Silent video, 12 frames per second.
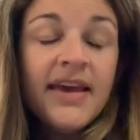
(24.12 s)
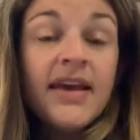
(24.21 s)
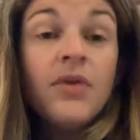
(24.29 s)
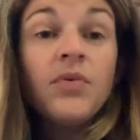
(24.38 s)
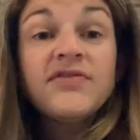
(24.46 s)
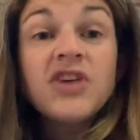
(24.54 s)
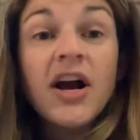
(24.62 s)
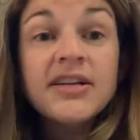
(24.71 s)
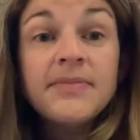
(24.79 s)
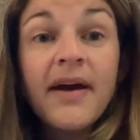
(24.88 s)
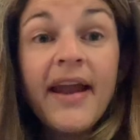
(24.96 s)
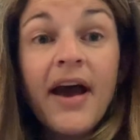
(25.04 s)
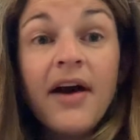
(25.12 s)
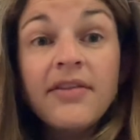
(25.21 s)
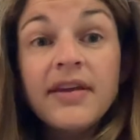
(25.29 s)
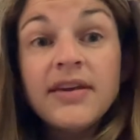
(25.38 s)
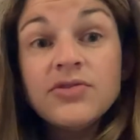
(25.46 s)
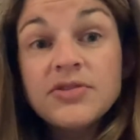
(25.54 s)
We've talked about how they
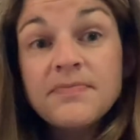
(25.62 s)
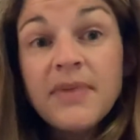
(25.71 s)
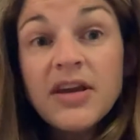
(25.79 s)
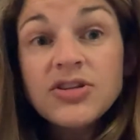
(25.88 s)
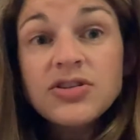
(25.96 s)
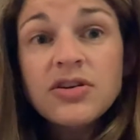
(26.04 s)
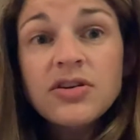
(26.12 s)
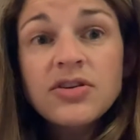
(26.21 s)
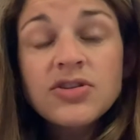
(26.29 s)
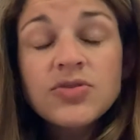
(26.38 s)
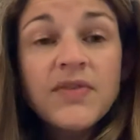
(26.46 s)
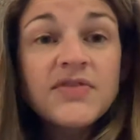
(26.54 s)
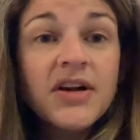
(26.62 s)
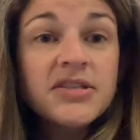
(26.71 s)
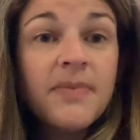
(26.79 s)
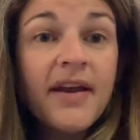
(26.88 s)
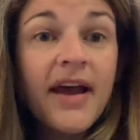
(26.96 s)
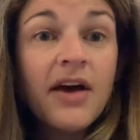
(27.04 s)
use pictures. We've talked
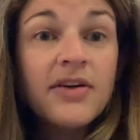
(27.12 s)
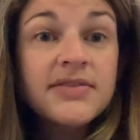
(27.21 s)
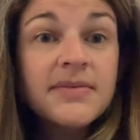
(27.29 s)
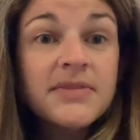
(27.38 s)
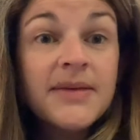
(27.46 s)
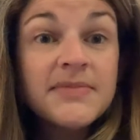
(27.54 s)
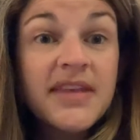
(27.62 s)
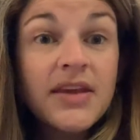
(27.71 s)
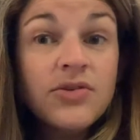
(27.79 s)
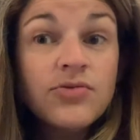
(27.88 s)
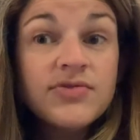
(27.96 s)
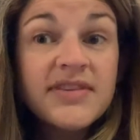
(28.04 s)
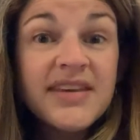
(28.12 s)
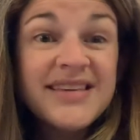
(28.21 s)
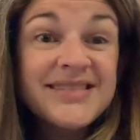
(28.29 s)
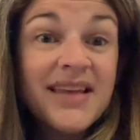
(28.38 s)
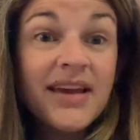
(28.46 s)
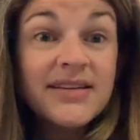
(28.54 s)
about how sometimes they use things
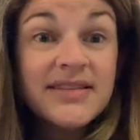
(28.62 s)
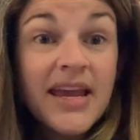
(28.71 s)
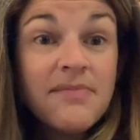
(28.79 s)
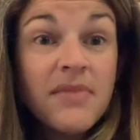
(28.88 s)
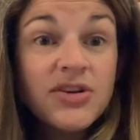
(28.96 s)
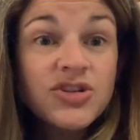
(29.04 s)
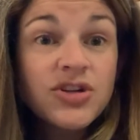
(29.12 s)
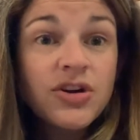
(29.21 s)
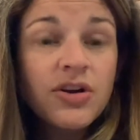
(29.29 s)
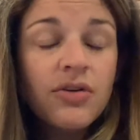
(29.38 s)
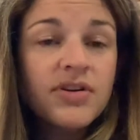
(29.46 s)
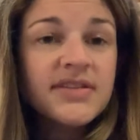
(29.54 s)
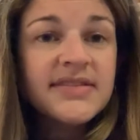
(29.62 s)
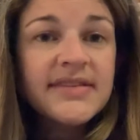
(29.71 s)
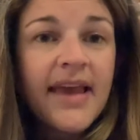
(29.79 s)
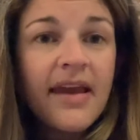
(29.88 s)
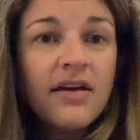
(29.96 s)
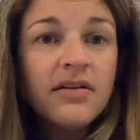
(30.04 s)
like a tape measure or a
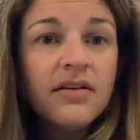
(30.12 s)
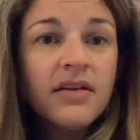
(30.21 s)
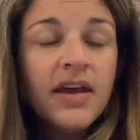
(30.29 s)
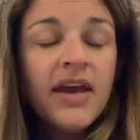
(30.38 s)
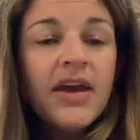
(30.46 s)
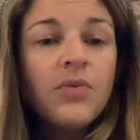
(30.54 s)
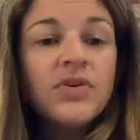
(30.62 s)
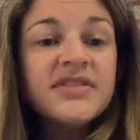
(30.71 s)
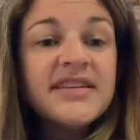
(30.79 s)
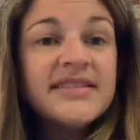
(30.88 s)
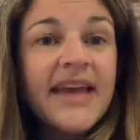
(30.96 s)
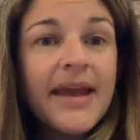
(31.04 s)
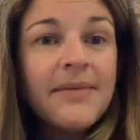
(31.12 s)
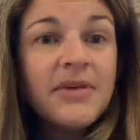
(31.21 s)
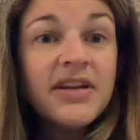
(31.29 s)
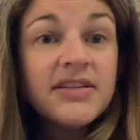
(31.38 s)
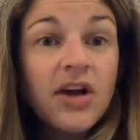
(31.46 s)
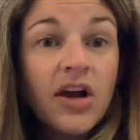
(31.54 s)
scale. Well, today I'm
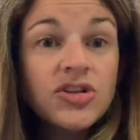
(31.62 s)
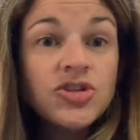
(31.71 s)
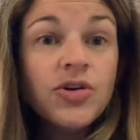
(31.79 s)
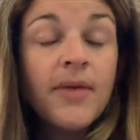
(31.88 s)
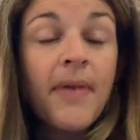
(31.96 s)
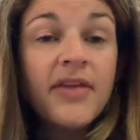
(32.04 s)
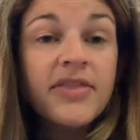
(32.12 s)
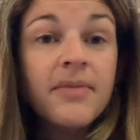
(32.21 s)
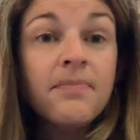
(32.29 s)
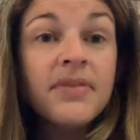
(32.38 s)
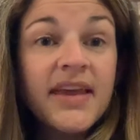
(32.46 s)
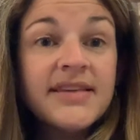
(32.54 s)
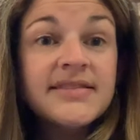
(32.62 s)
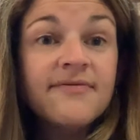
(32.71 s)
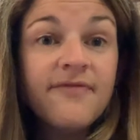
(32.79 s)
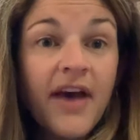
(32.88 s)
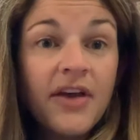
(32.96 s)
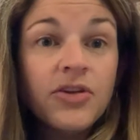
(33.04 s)
going to talk to you about the place
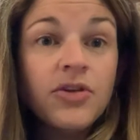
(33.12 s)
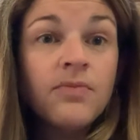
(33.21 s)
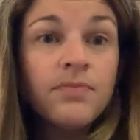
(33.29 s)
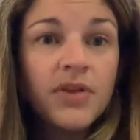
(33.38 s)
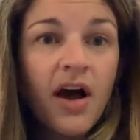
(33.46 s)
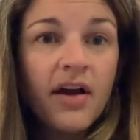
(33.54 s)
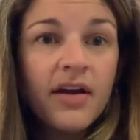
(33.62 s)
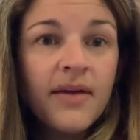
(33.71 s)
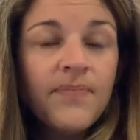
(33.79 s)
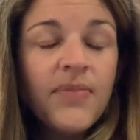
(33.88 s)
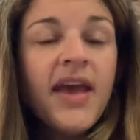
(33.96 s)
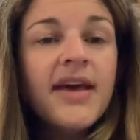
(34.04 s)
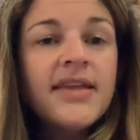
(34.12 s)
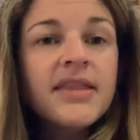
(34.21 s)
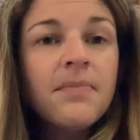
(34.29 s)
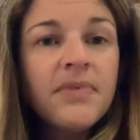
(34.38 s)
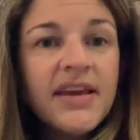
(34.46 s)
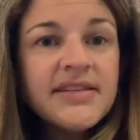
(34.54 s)
value block. The
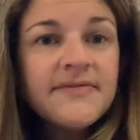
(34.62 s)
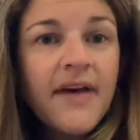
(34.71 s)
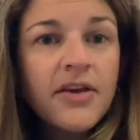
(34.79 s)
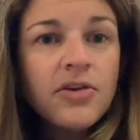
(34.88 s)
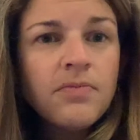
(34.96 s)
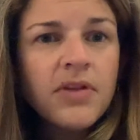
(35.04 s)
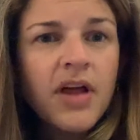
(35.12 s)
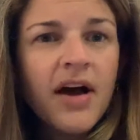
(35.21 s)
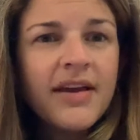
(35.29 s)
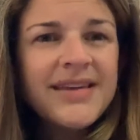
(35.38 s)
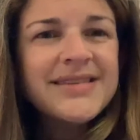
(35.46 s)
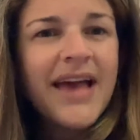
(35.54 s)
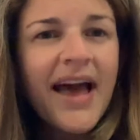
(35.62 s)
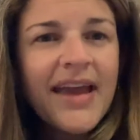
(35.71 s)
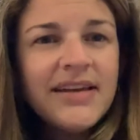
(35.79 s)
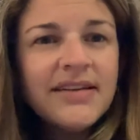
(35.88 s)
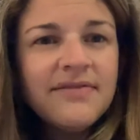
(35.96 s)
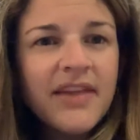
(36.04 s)
place value block is
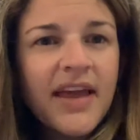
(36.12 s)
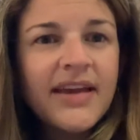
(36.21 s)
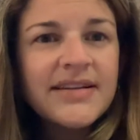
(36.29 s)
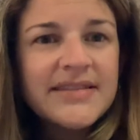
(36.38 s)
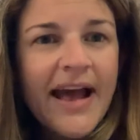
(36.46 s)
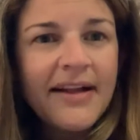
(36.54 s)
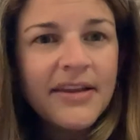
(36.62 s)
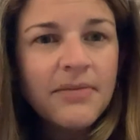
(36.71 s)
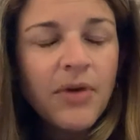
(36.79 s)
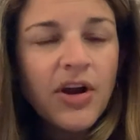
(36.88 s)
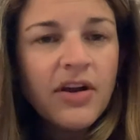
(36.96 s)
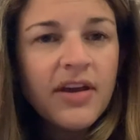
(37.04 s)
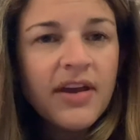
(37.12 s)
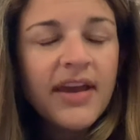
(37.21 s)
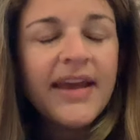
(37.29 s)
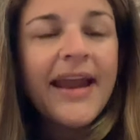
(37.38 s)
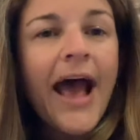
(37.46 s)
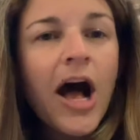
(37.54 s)
kind of like a tally mark.
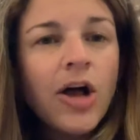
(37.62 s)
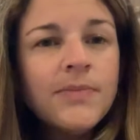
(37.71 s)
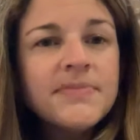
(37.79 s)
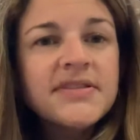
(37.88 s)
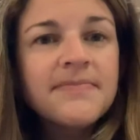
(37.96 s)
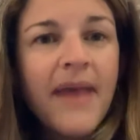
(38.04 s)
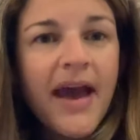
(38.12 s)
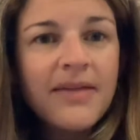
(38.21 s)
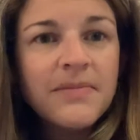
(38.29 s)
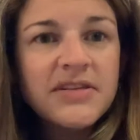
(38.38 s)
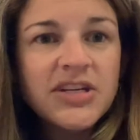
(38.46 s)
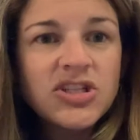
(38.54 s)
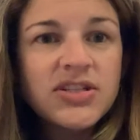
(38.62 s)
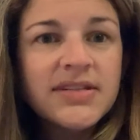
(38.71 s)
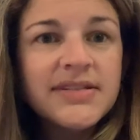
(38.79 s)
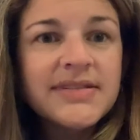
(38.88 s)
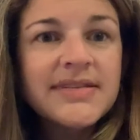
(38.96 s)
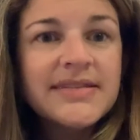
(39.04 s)
It helps
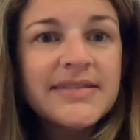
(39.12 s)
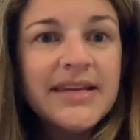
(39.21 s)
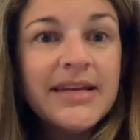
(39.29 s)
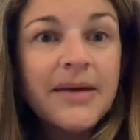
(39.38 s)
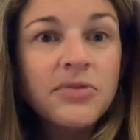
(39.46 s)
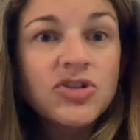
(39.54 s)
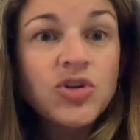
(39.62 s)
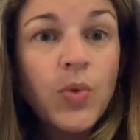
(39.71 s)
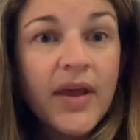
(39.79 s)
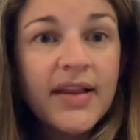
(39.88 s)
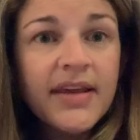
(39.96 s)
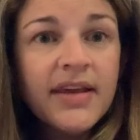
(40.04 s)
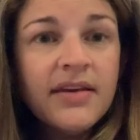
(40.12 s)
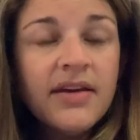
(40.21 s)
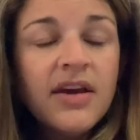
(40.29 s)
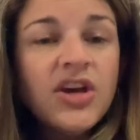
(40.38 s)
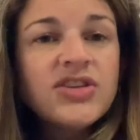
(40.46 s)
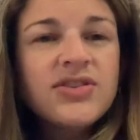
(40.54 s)
mathematicians see numbers quickly
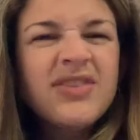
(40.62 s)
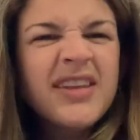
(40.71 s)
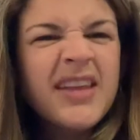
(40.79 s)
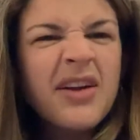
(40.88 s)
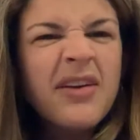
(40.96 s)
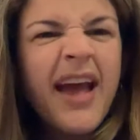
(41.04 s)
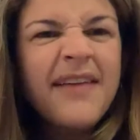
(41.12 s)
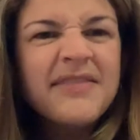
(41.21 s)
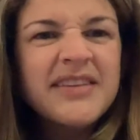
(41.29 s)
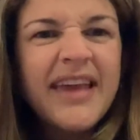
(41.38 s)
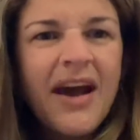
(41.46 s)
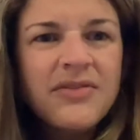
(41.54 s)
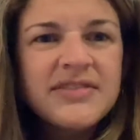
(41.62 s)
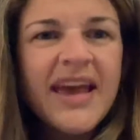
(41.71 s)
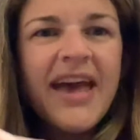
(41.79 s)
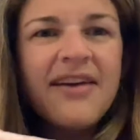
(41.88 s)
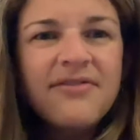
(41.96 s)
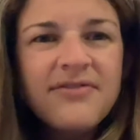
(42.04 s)
so that they don't have to count
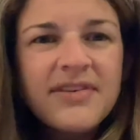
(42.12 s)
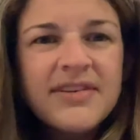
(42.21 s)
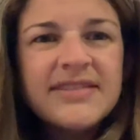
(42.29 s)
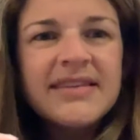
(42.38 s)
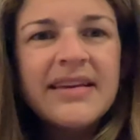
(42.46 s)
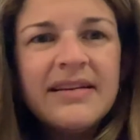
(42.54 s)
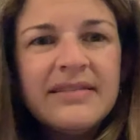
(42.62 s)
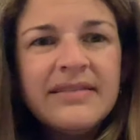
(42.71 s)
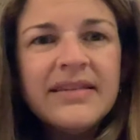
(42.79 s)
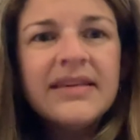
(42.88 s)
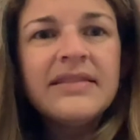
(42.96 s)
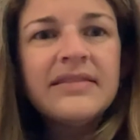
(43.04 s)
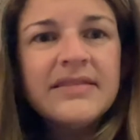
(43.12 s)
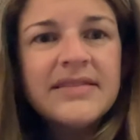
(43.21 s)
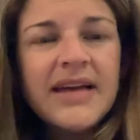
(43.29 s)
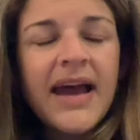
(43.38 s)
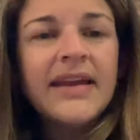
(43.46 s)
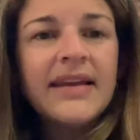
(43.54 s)
every single little
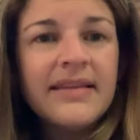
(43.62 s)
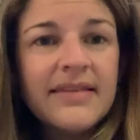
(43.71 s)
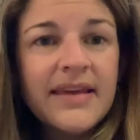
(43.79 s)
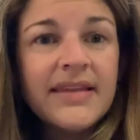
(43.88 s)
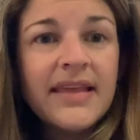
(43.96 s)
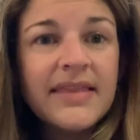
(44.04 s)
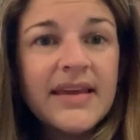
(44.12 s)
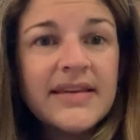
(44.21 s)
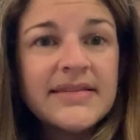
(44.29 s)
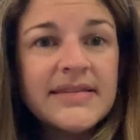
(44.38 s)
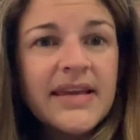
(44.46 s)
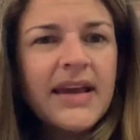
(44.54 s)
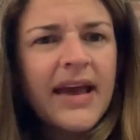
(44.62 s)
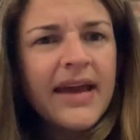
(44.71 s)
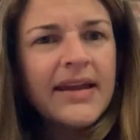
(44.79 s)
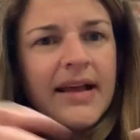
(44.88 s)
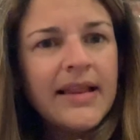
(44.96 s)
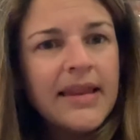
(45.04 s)
tiny thing that they see. It kind
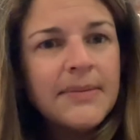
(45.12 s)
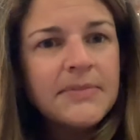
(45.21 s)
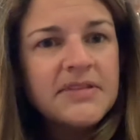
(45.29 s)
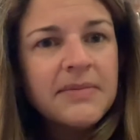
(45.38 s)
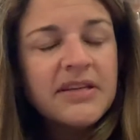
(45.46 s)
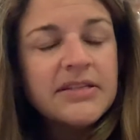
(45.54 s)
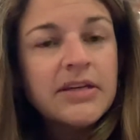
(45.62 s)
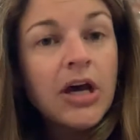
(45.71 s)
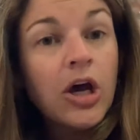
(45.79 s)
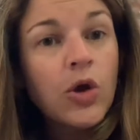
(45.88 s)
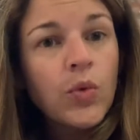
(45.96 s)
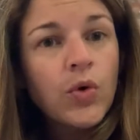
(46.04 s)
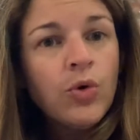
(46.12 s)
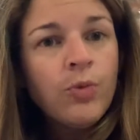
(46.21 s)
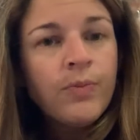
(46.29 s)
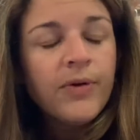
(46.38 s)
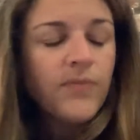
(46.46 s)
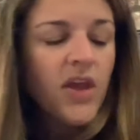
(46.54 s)
of clumps them into a group.
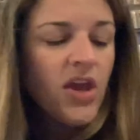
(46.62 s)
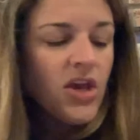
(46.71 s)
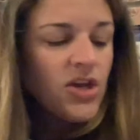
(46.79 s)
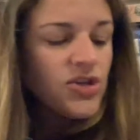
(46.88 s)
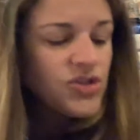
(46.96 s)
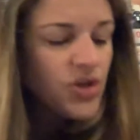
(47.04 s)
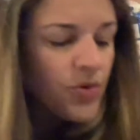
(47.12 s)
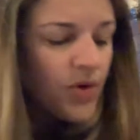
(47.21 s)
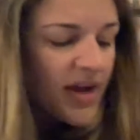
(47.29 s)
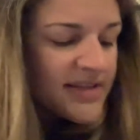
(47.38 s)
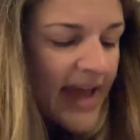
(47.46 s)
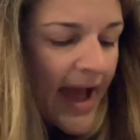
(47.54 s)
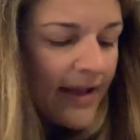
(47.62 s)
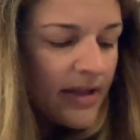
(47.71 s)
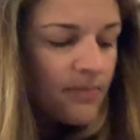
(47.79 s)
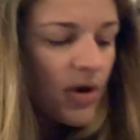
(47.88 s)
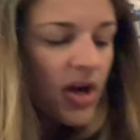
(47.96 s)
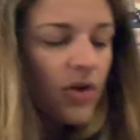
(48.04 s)
So a tally
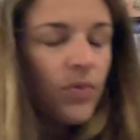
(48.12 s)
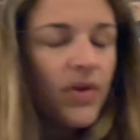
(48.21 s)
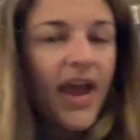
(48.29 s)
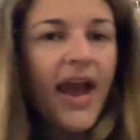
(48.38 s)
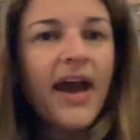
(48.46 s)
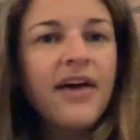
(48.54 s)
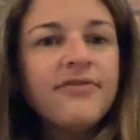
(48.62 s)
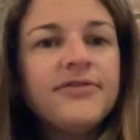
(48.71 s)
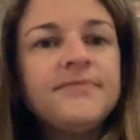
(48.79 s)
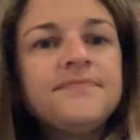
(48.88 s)
mark we have